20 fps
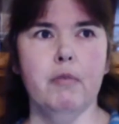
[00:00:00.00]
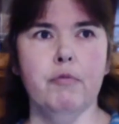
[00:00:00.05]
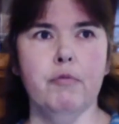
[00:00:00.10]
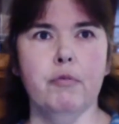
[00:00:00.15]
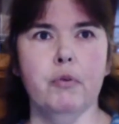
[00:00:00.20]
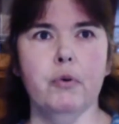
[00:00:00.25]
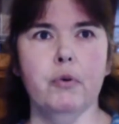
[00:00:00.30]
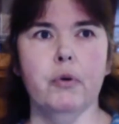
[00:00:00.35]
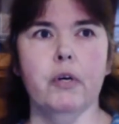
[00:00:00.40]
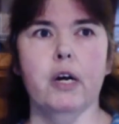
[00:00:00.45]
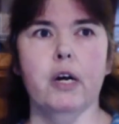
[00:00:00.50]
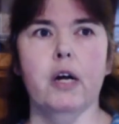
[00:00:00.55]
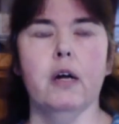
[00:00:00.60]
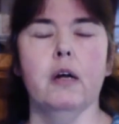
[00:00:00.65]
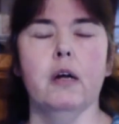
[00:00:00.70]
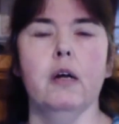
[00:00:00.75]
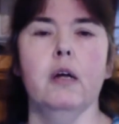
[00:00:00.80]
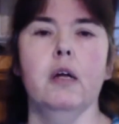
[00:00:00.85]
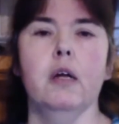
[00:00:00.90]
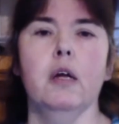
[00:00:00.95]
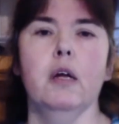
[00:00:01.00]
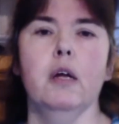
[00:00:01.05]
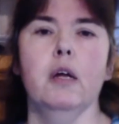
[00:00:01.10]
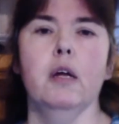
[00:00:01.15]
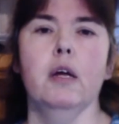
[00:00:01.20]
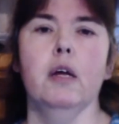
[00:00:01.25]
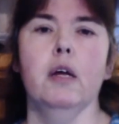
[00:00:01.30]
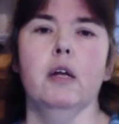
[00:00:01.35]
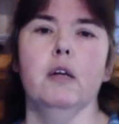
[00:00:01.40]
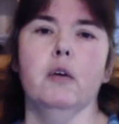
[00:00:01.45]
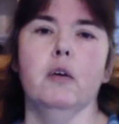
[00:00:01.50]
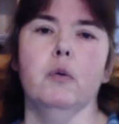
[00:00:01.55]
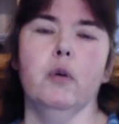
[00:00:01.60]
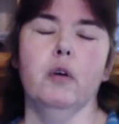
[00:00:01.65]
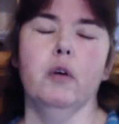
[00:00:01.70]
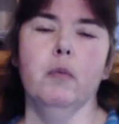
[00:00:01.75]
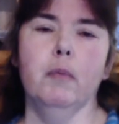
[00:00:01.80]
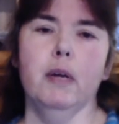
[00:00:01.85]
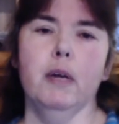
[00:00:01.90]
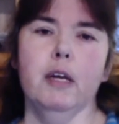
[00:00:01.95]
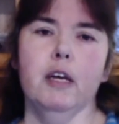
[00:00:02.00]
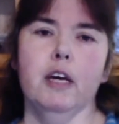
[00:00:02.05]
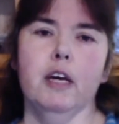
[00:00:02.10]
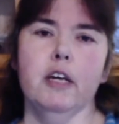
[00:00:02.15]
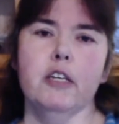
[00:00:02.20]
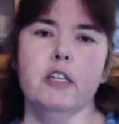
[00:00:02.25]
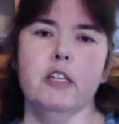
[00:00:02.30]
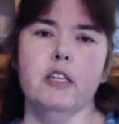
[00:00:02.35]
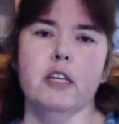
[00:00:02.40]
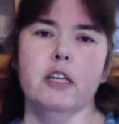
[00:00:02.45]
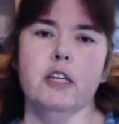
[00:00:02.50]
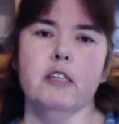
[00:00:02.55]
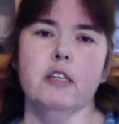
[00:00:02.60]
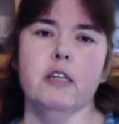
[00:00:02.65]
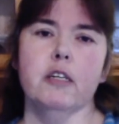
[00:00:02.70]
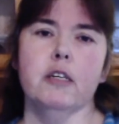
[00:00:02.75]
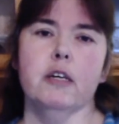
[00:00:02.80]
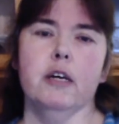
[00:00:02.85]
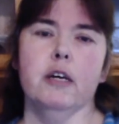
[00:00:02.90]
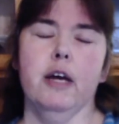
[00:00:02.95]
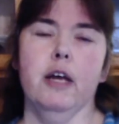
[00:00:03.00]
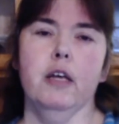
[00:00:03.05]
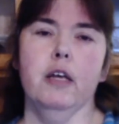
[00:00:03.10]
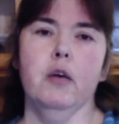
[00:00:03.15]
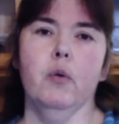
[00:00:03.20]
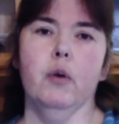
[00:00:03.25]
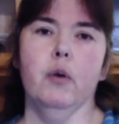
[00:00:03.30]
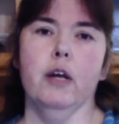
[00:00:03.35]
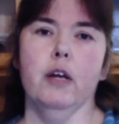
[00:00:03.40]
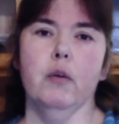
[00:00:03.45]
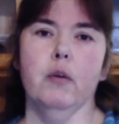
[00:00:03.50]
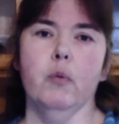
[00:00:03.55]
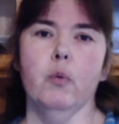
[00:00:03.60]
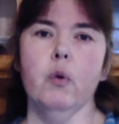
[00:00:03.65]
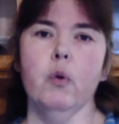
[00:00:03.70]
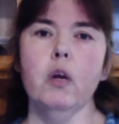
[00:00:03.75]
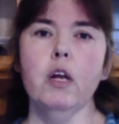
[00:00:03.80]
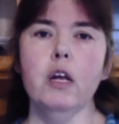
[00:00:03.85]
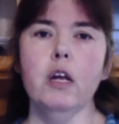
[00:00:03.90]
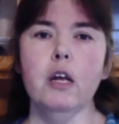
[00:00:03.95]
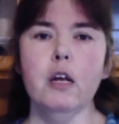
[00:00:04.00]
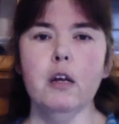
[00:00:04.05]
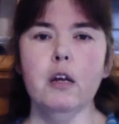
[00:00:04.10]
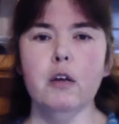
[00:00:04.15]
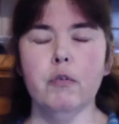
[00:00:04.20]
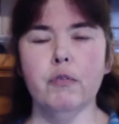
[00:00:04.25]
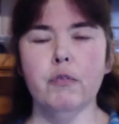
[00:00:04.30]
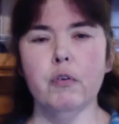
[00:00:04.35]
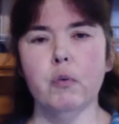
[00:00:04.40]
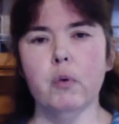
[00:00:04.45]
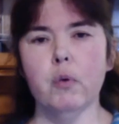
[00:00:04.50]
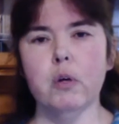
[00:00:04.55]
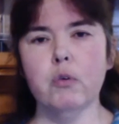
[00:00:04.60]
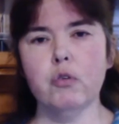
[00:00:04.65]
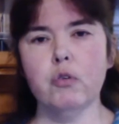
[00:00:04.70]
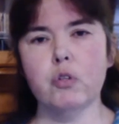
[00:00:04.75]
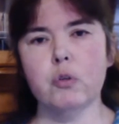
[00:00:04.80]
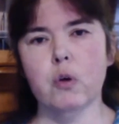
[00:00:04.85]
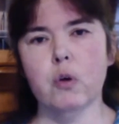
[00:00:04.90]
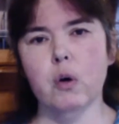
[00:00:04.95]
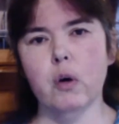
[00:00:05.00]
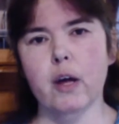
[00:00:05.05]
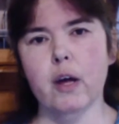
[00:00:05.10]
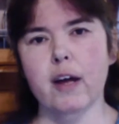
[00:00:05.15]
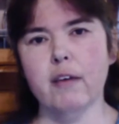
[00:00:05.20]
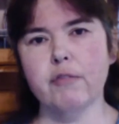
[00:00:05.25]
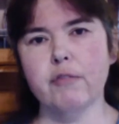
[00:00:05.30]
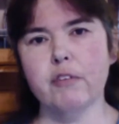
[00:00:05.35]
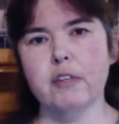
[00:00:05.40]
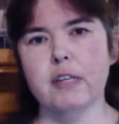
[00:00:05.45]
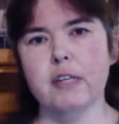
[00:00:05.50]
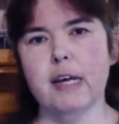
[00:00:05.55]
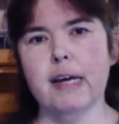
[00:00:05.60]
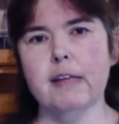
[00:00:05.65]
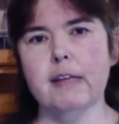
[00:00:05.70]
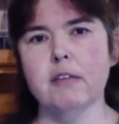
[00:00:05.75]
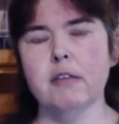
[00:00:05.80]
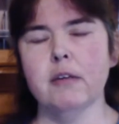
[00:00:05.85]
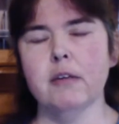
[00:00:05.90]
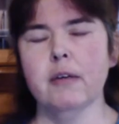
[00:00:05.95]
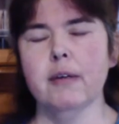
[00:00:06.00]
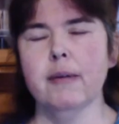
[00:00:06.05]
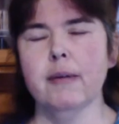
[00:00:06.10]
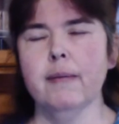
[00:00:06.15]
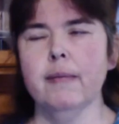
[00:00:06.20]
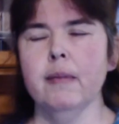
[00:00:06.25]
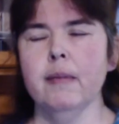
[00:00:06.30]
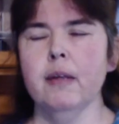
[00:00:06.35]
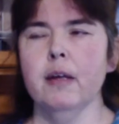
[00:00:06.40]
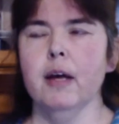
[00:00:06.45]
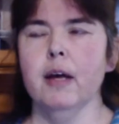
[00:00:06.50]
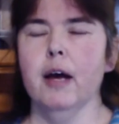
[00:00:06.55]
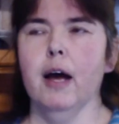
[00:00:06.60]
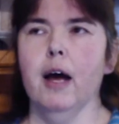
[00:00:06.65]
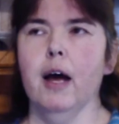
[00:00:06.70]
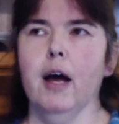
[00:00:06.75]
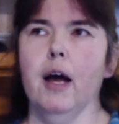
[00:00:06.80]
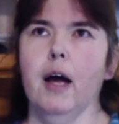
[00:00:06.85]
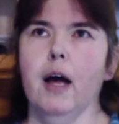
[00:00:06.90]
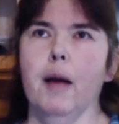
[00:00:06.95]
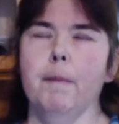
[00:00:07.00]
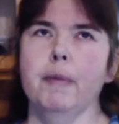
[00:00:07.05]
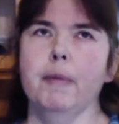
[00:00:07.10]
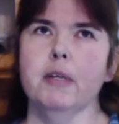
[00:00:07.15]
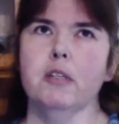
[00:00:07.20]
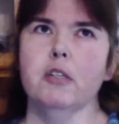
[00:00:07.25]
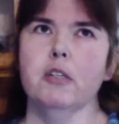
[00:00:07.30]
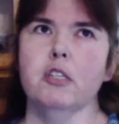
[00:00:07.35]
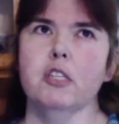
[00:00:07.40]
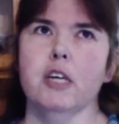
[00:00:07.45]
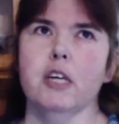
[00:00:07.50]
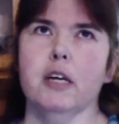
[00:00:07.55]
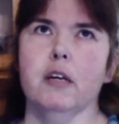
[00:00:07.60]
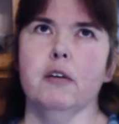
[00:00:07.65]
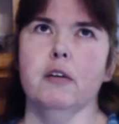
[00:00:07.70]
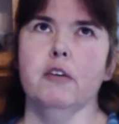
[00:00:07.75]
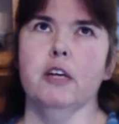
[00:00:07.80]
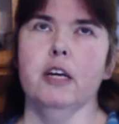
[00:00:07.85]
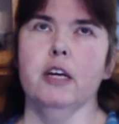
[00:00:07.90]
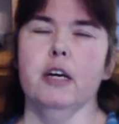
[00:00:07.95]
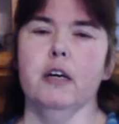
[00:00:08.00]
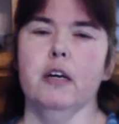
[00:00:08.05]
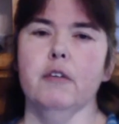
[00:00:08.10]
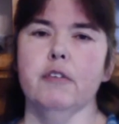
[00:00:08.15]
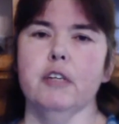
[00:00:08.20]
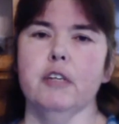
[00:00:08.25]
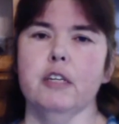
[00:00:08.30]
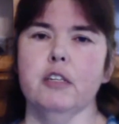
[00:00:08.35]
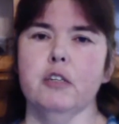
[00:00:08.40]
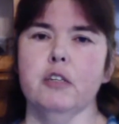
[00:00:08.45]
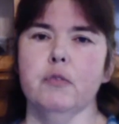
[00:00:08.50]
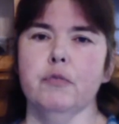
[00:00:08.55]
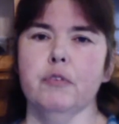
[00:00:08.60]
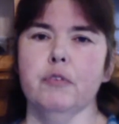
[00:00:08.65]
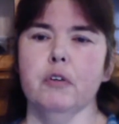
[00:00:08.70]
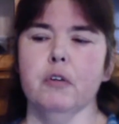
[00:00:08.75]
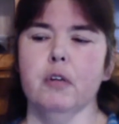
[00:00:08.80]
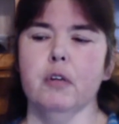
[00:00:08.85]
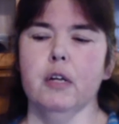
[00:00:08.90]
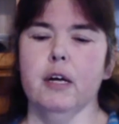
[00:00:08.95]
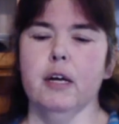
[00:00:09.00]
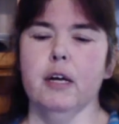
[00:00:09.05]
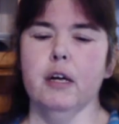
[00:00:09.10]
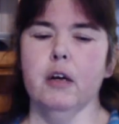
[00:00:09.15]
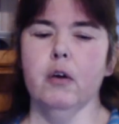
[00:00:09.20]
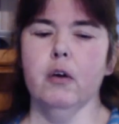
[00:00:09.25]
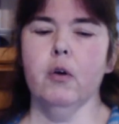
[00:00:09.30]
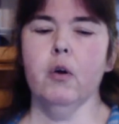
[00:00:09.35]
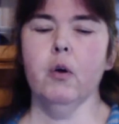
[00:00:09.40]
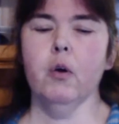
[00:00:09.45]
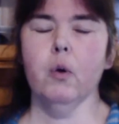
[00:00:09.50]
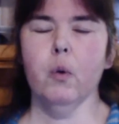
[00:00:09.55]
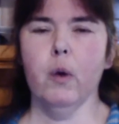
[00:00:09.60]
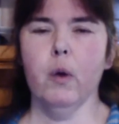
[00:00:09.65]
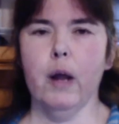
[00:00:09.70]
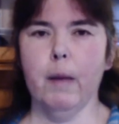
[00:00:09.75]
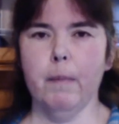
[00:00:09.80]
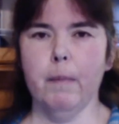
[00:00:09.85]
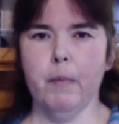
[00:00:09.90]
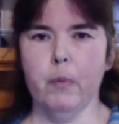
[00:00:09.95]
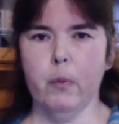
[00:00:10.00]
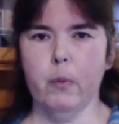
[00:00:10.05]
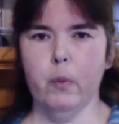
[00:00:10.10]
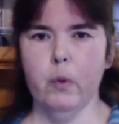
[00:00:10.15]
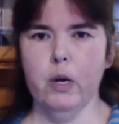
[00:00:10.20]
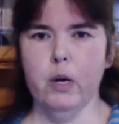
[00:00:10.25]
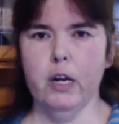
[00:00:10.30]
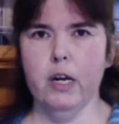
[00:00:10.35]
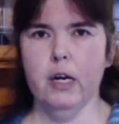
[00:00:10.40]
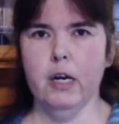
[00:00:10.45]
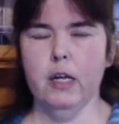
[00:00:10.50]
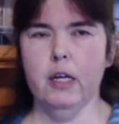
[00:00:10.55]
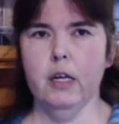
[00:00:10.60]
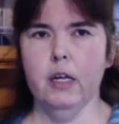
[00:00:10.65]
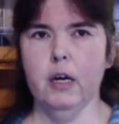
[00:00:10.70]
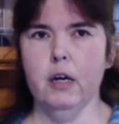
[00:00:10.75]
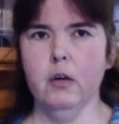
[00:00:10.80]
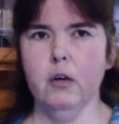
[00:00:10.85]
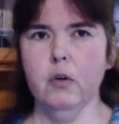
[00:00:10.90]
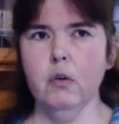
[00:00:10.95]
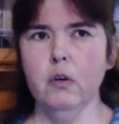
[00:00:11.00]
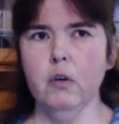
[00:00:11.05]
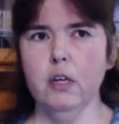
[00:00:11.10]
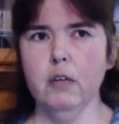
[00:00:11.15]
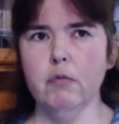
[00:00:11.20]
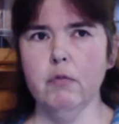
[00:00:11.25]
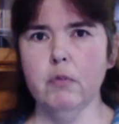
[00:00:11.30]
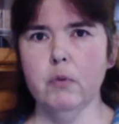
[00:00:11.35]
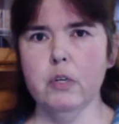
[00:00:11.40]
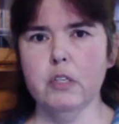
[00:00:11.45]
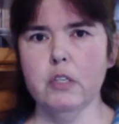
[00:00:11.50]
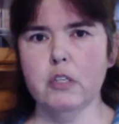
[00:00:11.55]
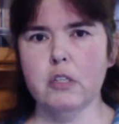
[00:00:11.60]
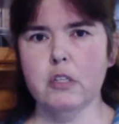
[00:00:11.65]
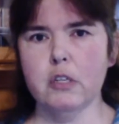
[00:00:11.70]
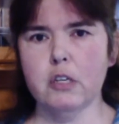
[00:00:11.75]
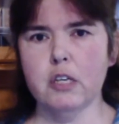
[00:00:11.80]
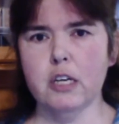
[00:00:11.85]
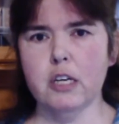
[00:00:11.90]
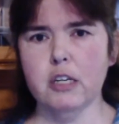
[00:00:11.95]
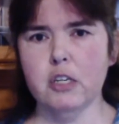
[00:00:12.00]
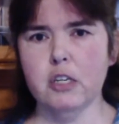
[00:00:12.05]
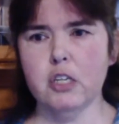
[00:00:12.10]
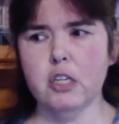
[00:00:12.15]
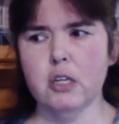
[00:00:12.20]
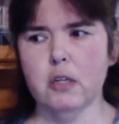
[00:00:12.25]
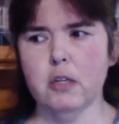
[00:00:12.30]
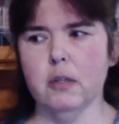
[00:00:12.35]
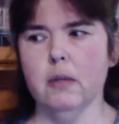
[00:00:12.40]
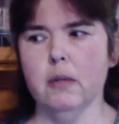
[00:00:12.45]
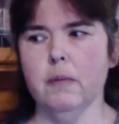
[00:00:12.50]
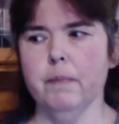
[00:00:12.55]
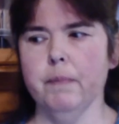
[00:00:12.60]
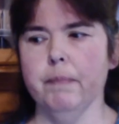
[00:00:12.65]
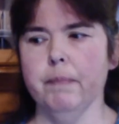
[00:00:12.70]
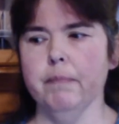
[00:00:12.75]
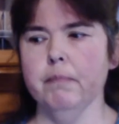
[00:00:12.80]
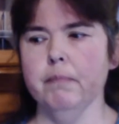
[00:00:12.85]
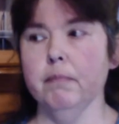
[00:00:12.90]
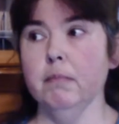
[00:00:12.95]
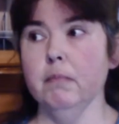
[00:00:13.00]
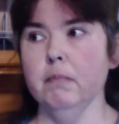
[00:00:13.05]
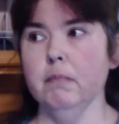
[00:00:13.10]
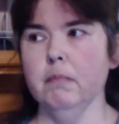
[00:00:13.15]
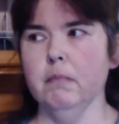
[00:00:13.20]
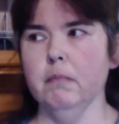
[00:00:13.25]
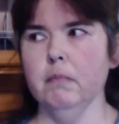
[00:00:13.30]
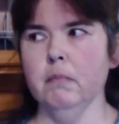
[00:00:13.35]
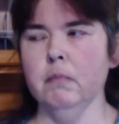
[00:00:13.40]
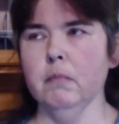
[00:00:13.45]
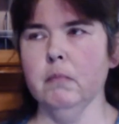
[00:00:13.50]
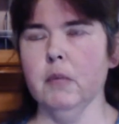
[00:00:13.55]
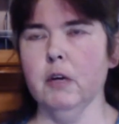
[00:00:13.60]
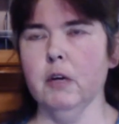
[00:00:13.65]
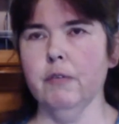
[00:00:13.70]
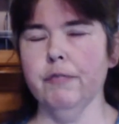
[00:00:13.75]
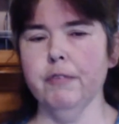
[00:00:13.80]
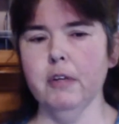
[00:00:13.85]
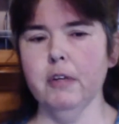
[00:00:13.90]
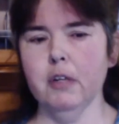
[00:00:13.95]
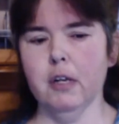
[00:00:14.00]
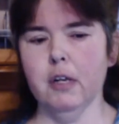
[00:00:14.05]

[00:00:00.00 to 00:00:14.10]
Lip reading: before the real medication gets in there, and you feel real strong after that. But the second day after that you feel like crap, really. I couldn't even reach the kitchen. I